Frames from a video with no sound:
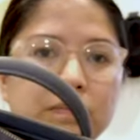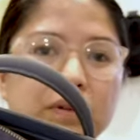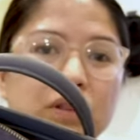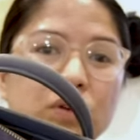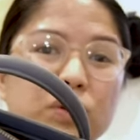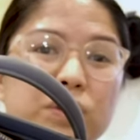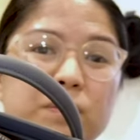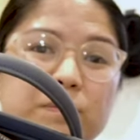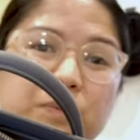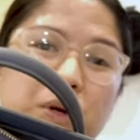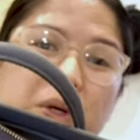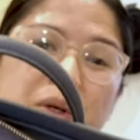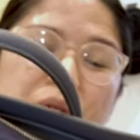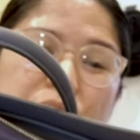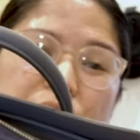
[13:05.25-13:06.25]
But
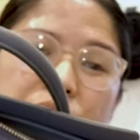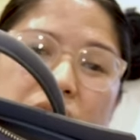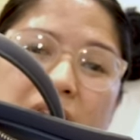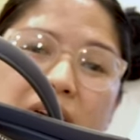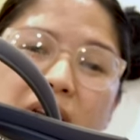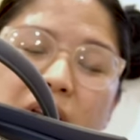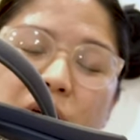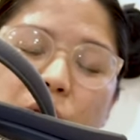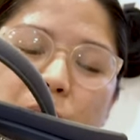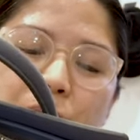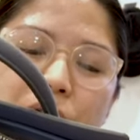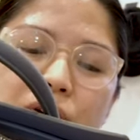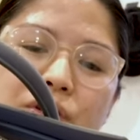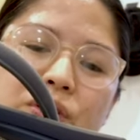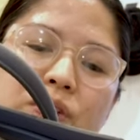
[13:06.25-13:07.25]
those tiny little
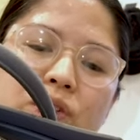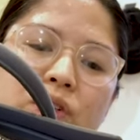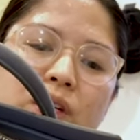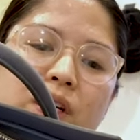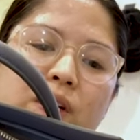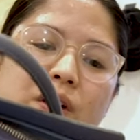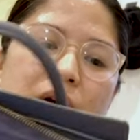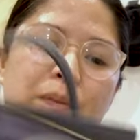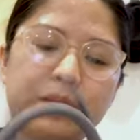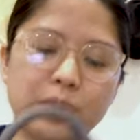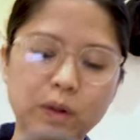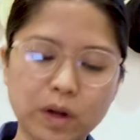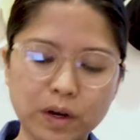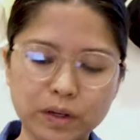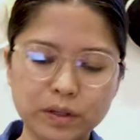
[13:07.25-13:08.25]
purses are eating up a
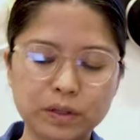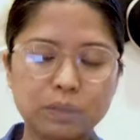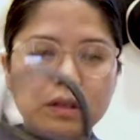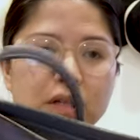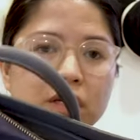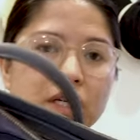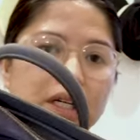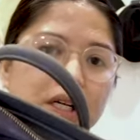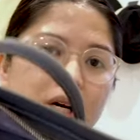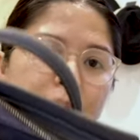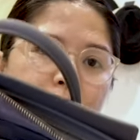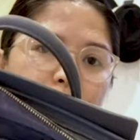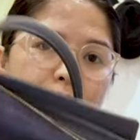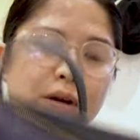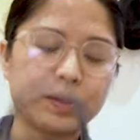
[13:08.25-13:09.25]
lot
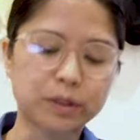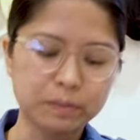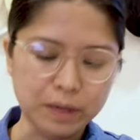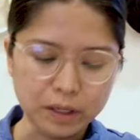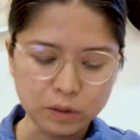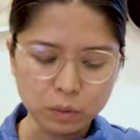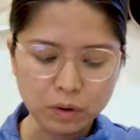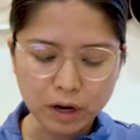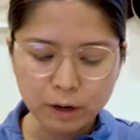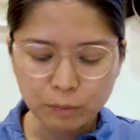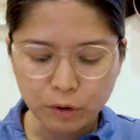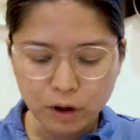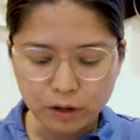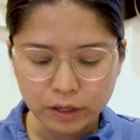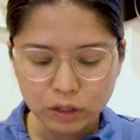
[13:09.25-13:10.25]
of space. What I'd
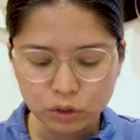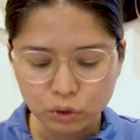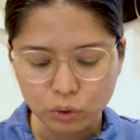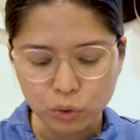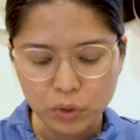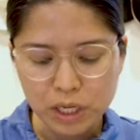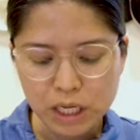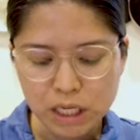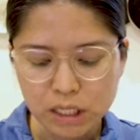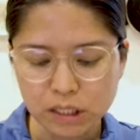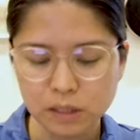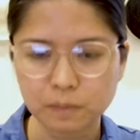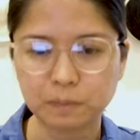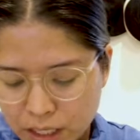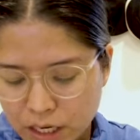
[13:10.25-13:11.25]
probably do
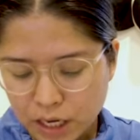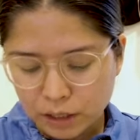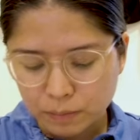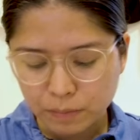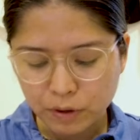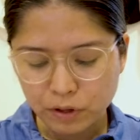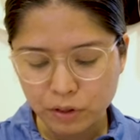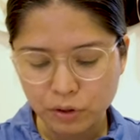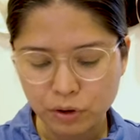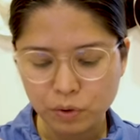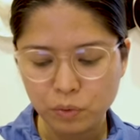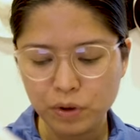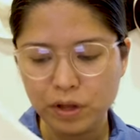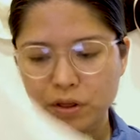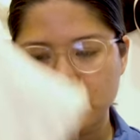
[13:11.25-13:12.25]
is not
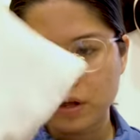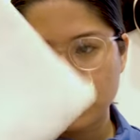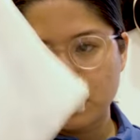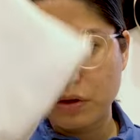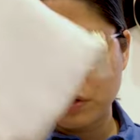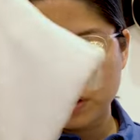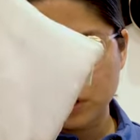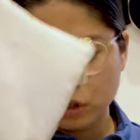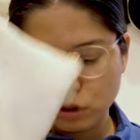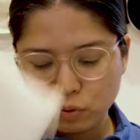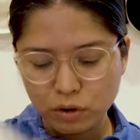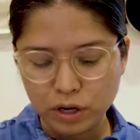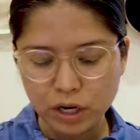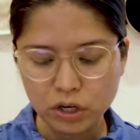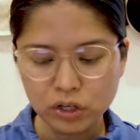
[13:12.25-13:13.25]
bother with this
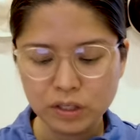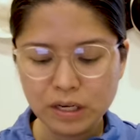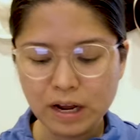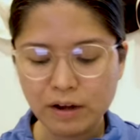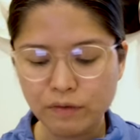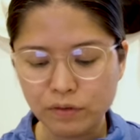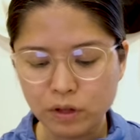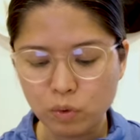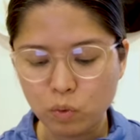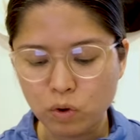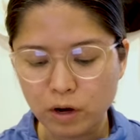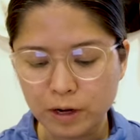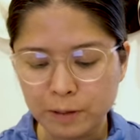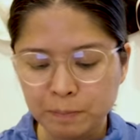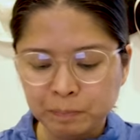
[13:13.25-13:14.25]
one and just have the
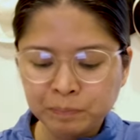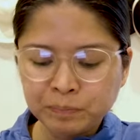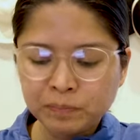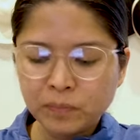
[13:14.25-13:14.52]
one,